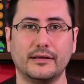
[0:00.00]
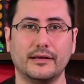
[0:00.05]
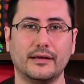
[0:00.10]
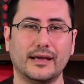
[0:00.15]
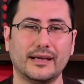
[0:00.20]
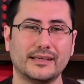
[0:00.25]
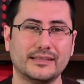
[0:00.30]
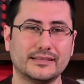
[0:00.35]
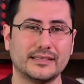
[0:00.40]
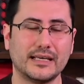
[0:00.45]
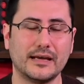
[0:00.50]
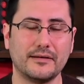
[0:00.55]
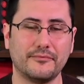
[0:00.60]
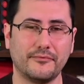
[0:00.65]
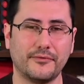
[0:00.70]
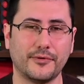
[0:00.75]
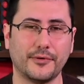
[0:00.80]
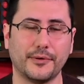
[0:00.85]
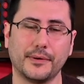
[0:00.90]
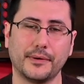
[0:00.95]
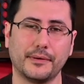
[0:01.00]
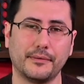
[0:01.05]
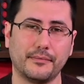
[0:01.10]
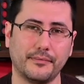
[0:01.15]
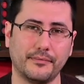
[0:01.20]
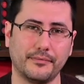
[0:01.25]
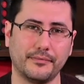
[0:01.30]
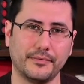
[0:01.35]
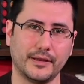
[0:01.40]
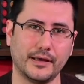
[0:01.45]
except for
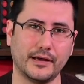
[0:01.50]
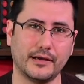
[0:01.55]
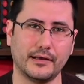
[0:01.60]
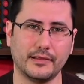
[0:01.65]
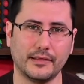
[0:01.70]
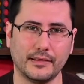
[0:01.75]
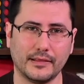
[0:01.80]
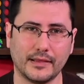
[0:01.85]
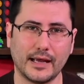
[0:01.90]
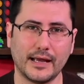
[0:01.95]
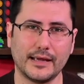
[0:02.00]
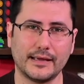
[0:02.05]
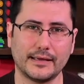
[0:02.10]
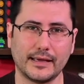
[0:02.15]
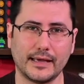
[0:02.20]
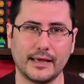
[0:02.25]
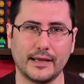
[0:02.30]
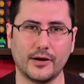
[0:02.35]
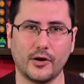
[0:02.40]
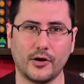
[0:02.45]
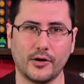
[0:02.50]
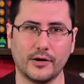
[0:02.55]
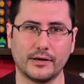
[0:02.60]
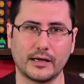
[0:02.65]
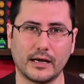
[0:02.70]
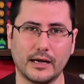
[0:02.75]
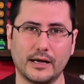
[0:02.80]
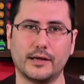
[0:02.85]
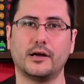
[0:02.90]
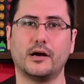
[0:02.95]
the like and heart
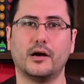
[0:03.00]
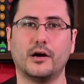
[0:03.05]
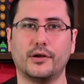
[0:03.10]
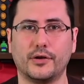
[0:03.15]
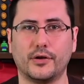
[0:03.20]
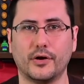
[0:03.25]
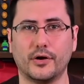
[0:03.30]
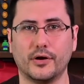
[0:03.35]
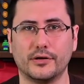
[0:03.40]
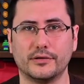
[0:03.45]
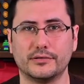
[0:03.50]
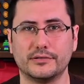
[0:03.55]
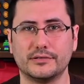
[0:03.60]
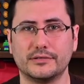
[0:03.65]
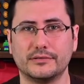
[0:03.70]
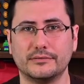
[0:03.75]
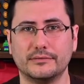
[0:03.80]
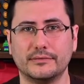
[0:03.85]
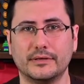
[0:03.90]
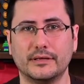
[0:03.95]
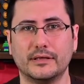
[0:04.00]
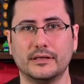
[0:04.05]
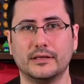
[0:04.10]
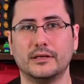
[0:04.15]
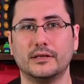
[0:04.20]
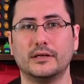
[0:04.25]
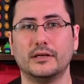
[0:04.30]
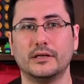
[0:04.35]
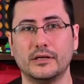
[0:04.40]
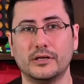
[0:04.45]
icon cards.
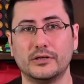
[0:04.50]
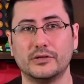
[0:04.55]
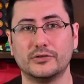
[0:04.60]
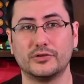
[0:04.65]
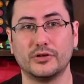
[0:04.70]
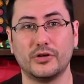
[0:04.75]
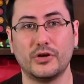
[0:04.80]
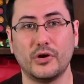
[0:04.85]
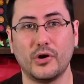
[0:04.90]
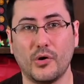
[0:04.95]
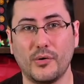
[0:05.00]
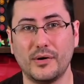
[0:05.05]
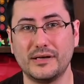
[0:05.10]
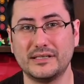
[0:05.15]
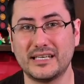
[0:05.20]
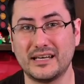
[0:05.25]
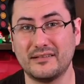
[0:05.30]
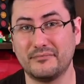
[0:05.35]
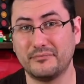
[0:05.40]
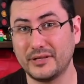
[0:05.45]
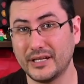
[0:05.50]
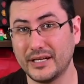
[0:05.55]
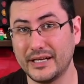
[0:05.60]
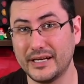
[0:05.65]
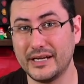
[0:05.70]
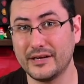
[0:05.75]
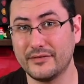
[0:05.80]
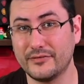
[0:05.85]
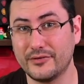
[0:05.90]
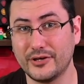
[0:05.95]
So you always have
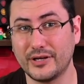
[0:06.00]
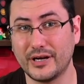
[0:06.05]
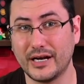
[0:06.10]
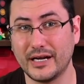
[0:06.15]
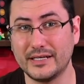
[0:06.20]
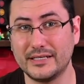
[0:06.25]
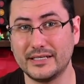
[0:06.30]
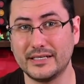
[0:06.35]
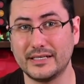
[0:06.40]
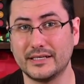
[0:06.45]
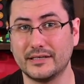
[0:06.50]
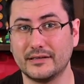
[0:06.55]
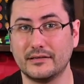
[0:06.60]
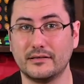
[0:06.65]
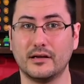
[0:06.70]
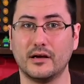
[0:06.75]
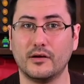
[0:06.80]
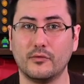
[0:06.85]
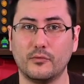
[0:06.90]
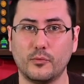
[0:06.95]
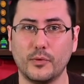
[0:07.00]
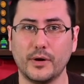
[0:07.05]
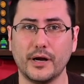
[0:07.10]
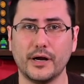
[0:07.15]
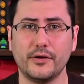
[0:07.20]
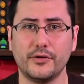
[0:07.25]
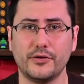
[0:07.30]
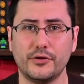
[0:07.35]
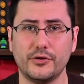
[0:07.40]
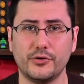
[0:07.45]
plenty of good idea of
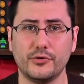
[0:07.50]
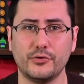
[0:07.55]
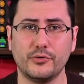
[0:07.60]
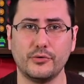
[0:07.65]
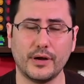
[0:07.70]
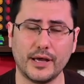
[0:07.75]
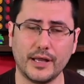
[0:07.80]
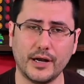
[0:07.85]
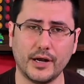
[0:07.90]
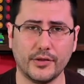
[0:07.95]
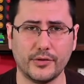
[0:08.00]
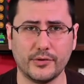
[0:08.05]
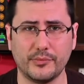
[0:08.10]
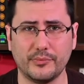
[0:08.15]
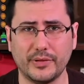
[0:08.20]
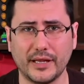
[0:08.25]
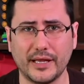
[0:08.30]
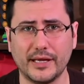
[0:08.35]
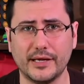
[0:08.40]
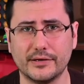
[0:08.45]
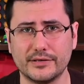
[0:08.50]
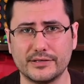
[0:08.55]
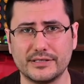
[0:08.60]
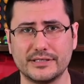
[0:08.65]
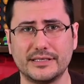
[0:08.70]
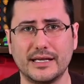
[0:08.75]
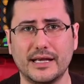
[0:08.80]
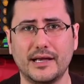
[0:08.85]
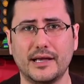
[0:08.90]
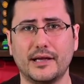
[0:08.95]
where you and other players
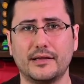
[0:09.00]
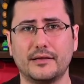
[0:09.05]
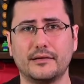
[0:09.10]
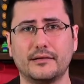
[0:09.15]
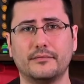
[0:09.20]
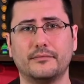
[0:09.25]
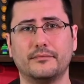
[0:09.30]
stand.